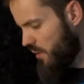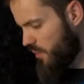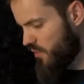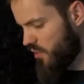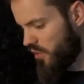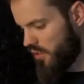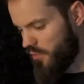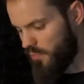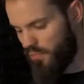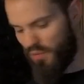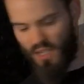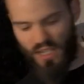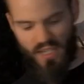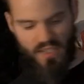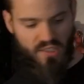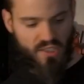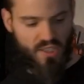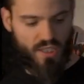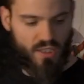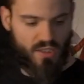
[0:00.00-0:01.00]
I'm gonna
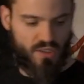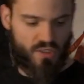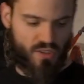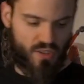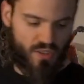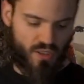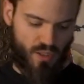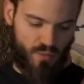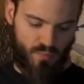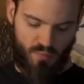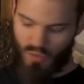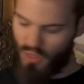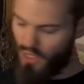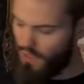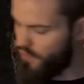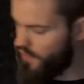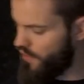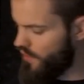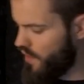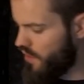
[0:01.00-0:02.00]
place it, put
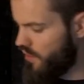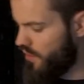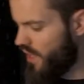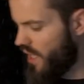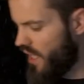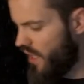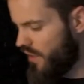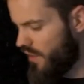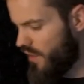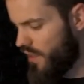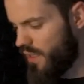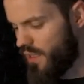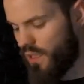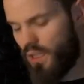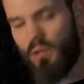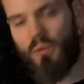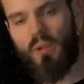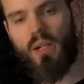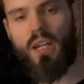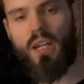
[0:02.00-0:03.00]
everything together, and now I